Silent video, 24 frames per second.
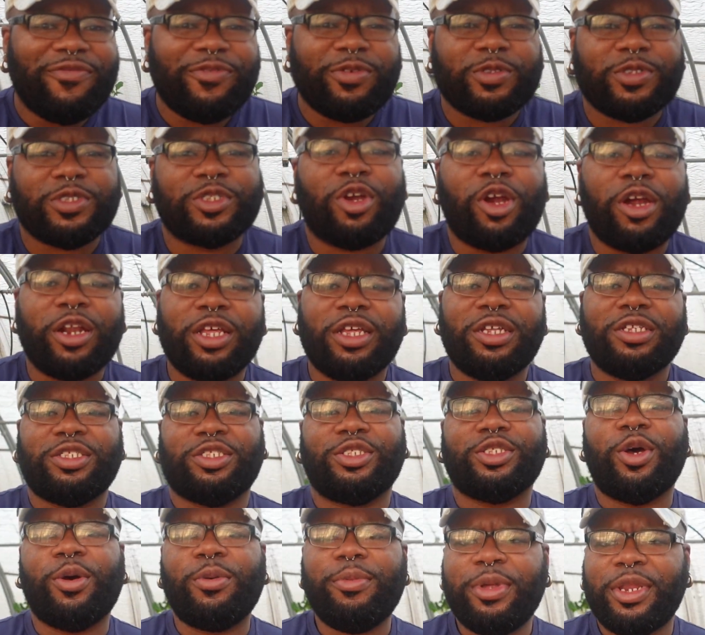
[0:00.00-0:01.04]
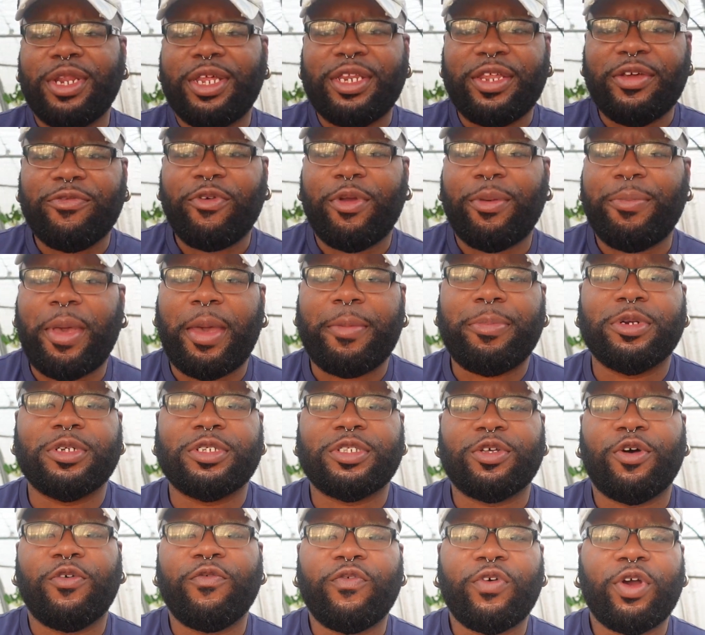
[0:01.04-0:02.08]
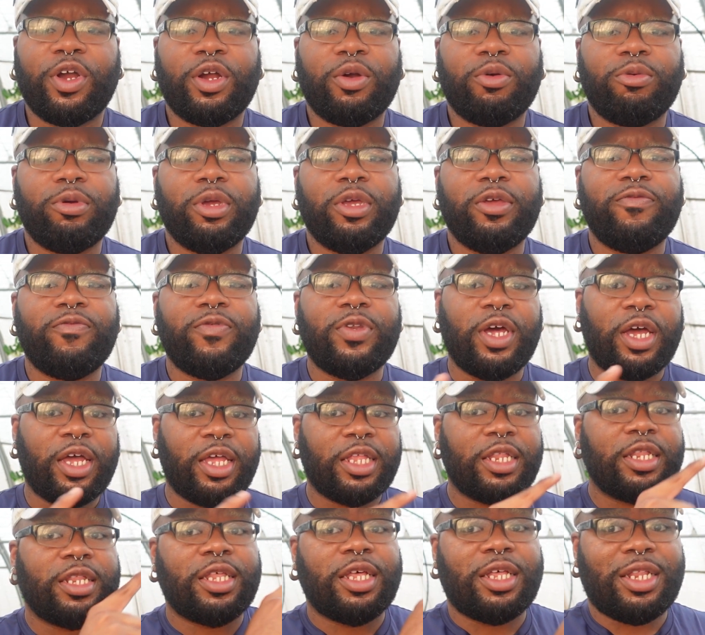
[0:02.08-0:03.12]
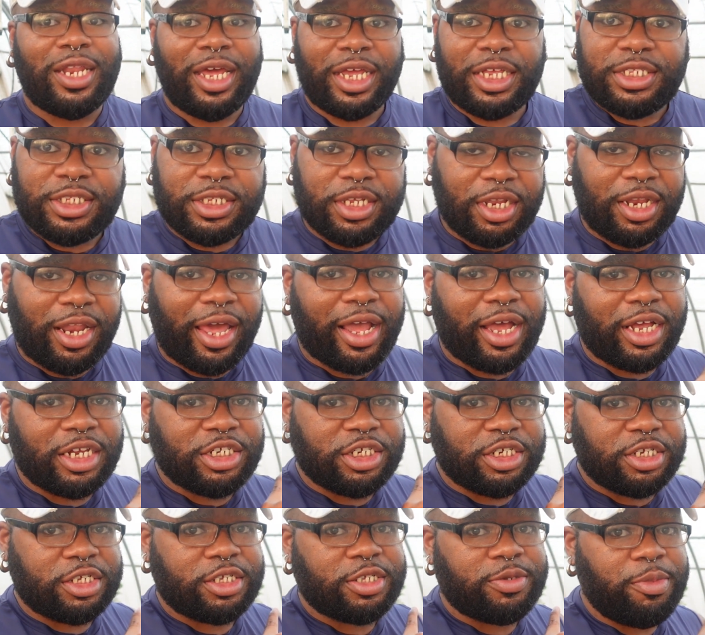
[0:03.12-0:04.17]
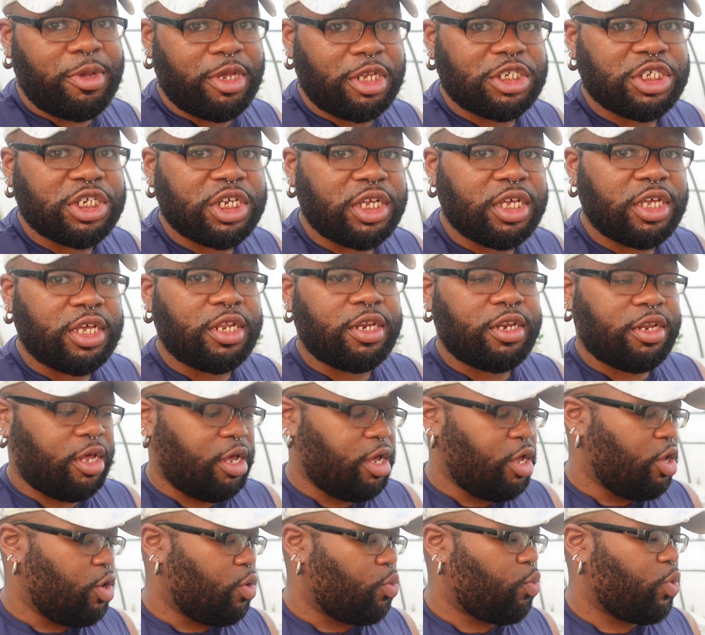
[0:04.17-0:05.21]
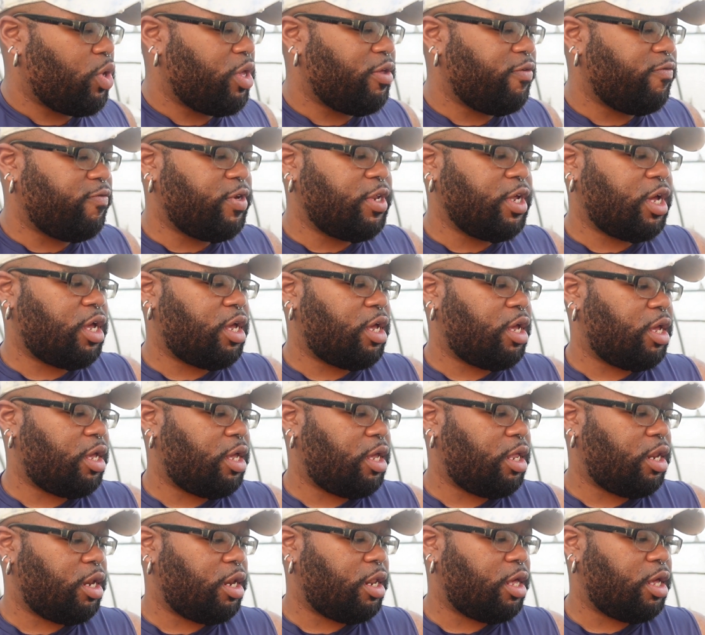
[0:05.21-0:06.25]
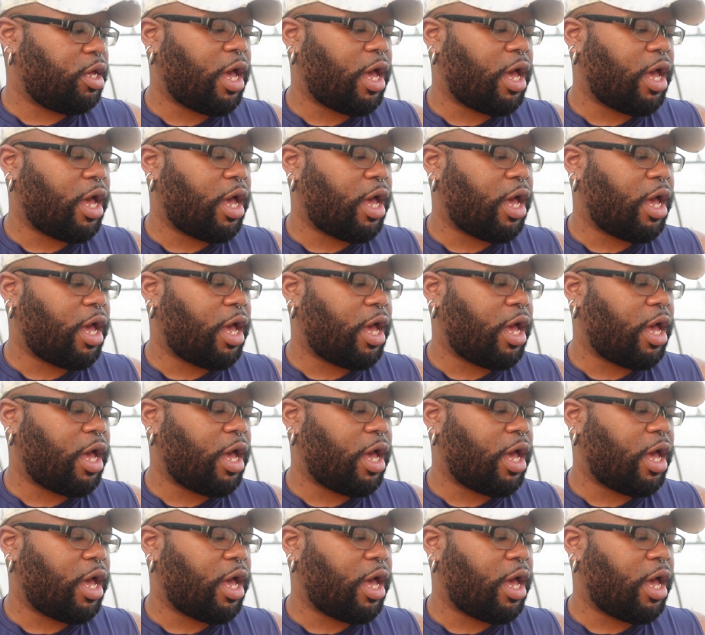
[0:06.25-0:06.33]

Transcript: started so many different peppers so far. We've done the Lesa, like I just mentioned. We've done